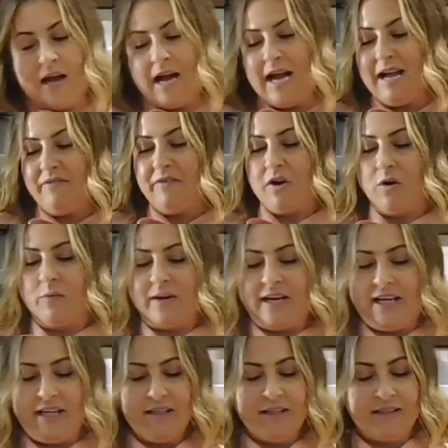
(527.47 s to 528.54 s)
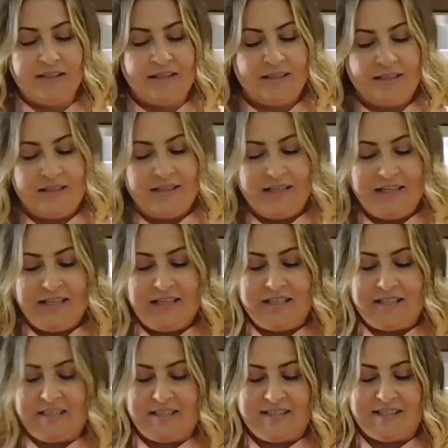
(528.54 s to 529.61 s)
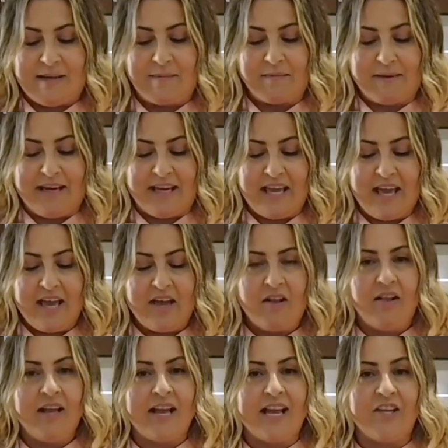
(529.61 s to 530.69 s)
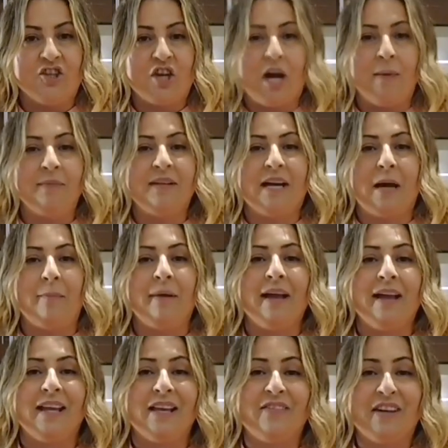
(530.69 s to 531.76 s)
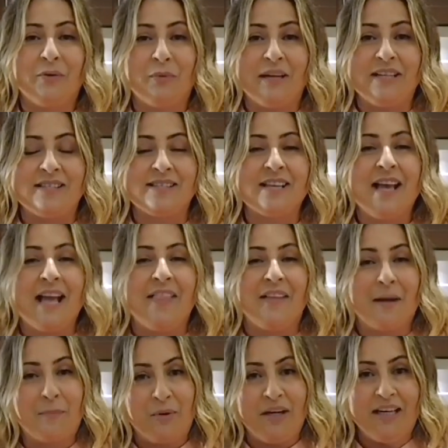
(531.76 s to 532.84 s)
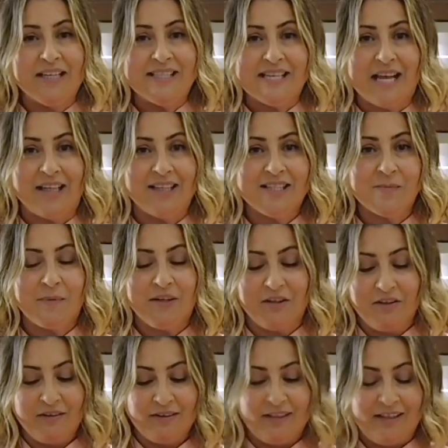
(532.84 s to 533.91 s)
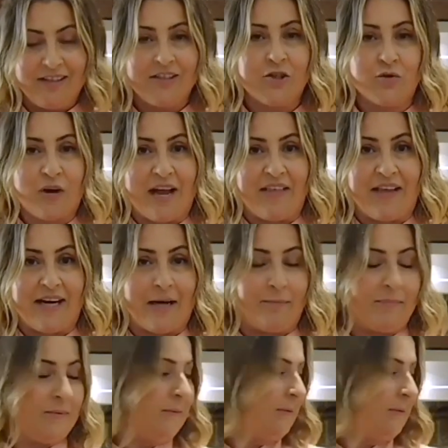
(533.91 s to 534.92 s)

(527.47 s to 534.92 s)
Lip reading: I've already destemmed my kale and chopped it up, give it a rinse, and then I put it in a salad spinner to dry that up.